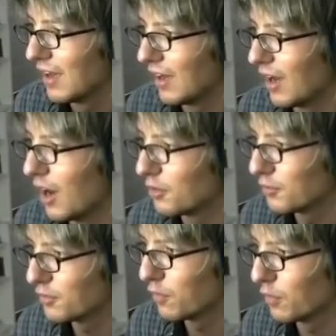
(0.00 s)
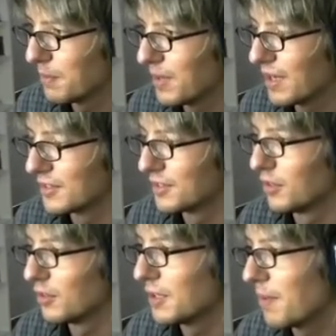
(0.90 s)
140 bucks and
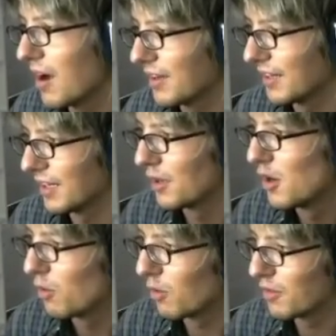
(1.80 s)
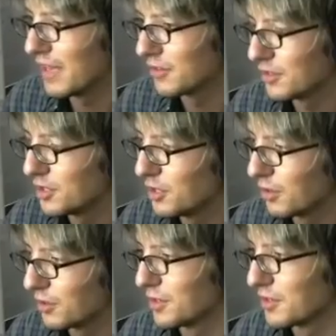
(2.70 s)
only pocketing
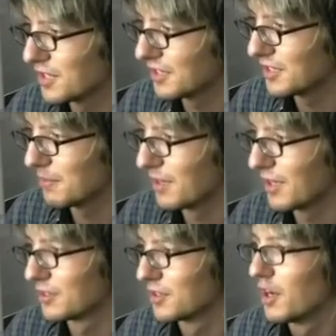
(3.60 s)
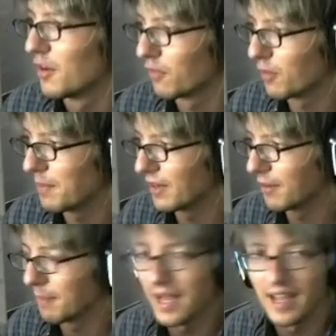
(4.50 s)
1,260 bucks for a pair
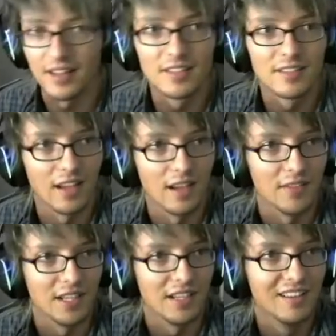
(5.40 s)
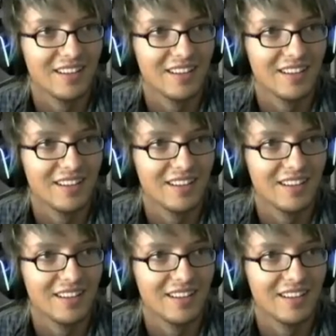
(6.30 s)
of pants. I mean,